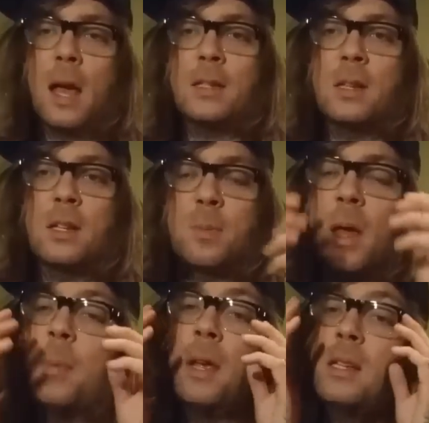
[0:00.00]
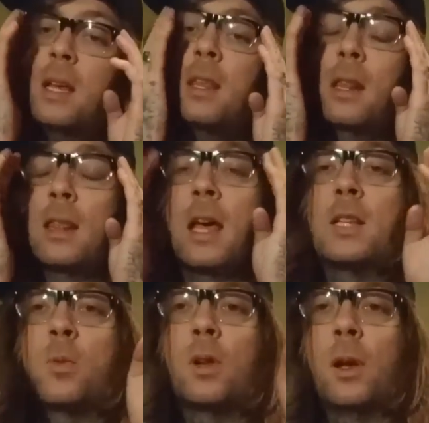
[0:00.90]
As a display piece, I think that
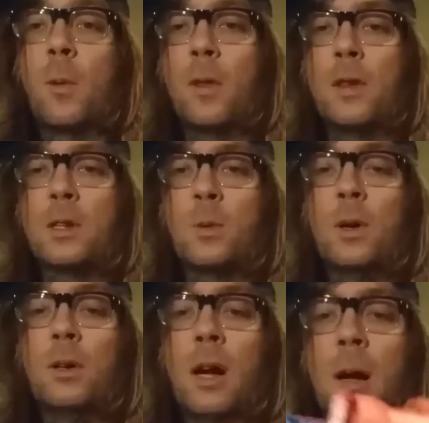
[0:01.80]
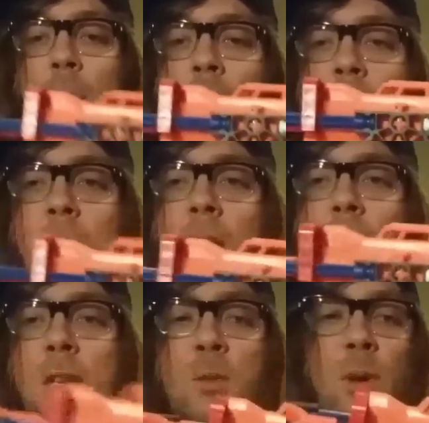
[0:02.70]
that's really where this will,
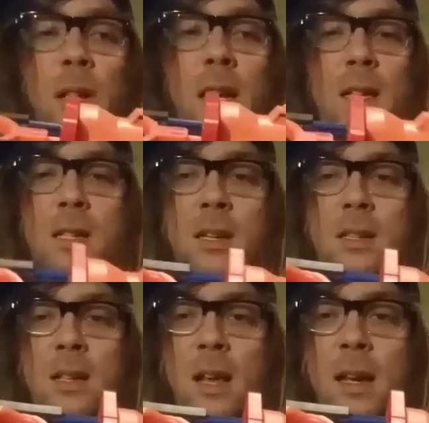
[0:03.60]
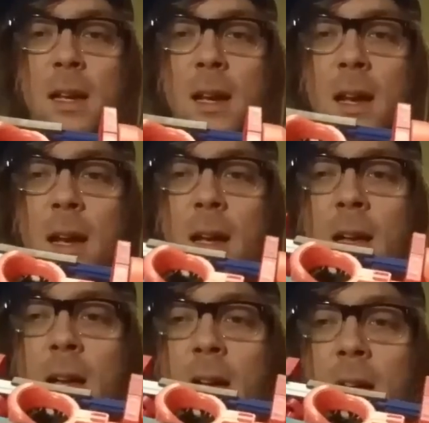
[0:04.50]
this really gets its, like,
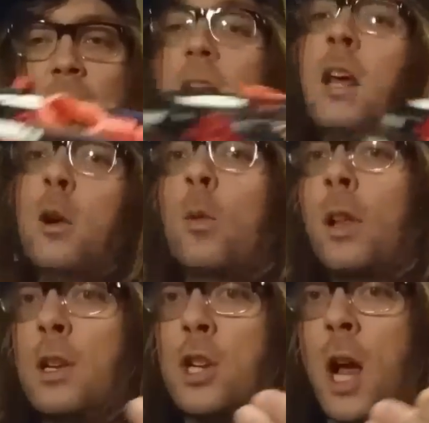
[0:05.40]
it'll really